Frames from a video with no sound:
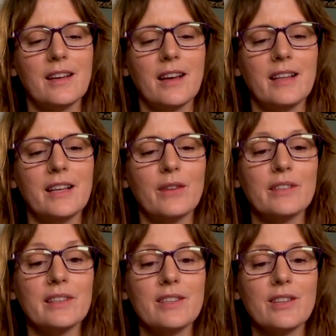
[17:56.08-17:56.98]
I now
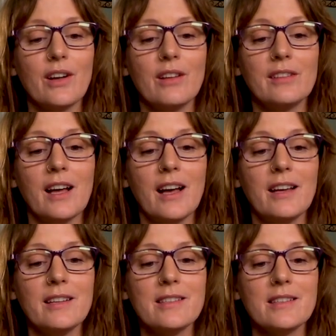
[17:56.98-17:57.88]
release all
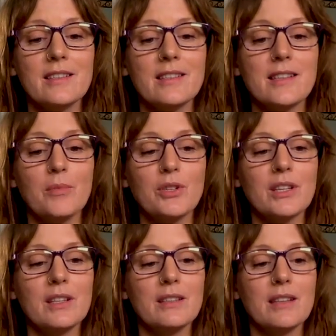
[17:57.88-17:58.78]
lies,
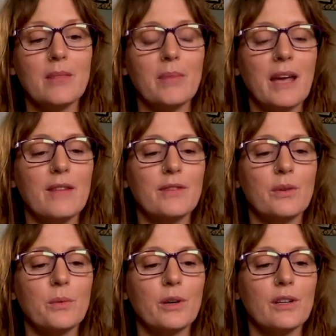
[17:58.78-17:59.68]
deceptions, and
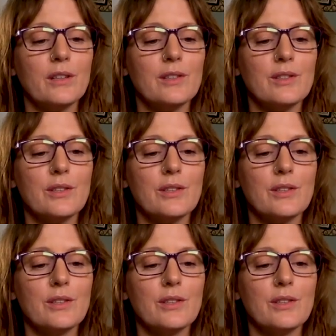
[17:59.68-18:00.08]
painful words,